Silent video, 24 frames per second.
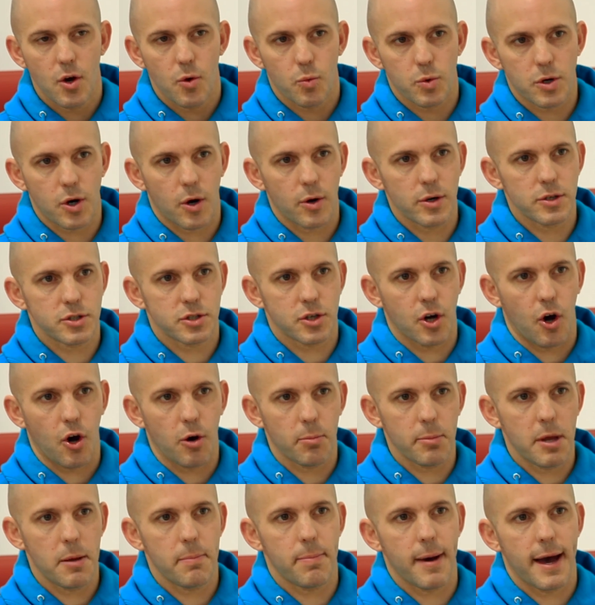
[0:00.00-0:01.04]
would always call
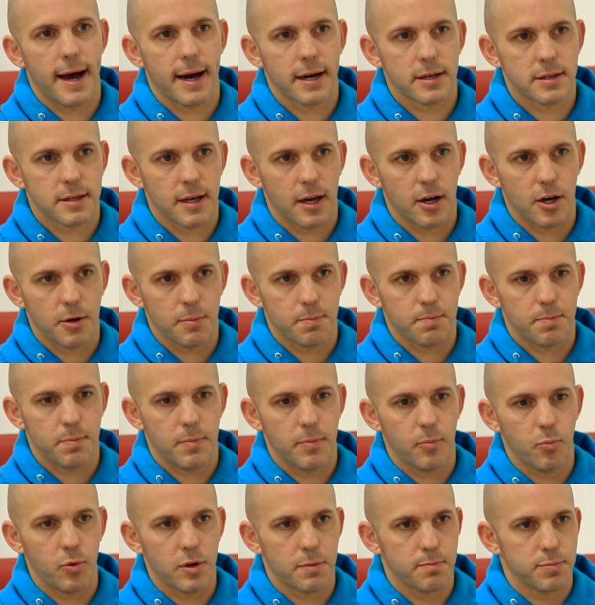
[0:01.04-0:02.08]
me back to help
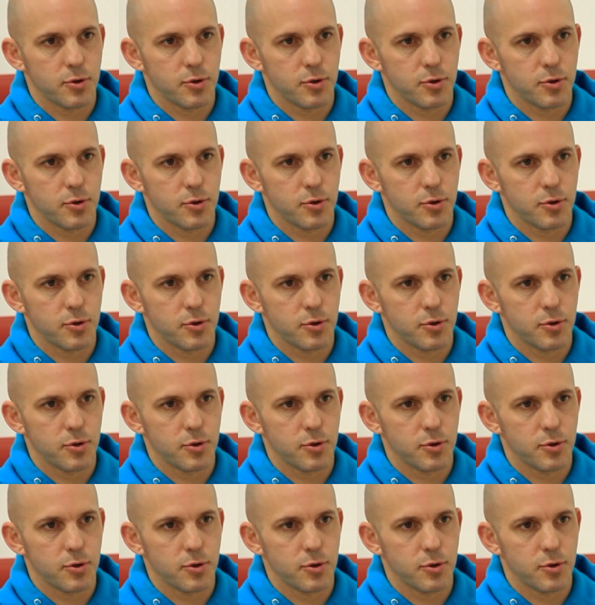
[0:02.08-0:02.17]
with